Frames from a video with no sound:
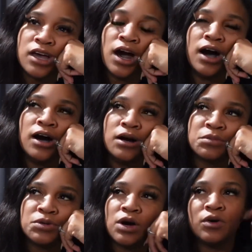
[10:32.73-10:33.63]
um,
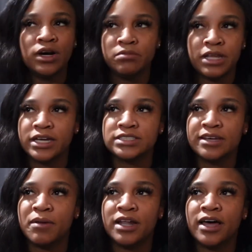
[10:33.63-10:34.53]
you know, updates
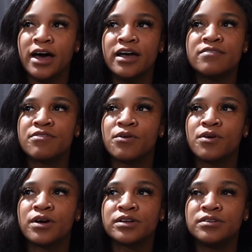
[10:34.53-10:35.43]
on my life
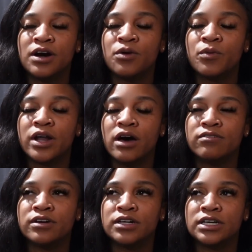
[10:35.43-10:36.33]
or, you know,
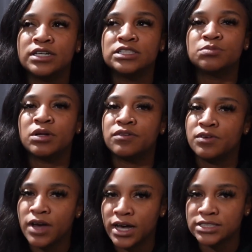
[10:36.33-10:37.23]
whatever it is. But if you
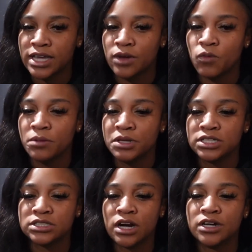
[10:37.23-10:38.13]
guys like want me to
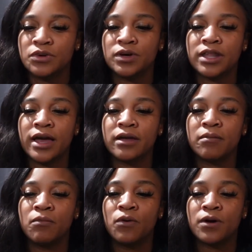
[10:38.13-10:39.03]
start doing like
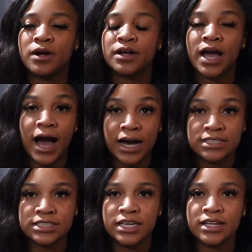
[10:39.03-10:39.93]
more
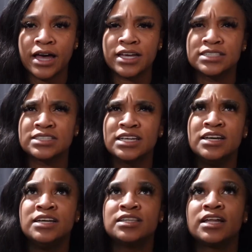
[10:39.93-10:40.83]
content, like, cause
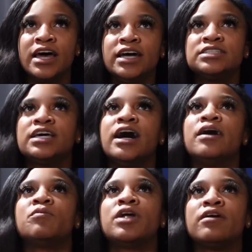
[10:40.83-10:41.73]
the last
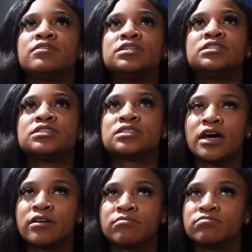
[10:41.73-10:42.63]
time when I was like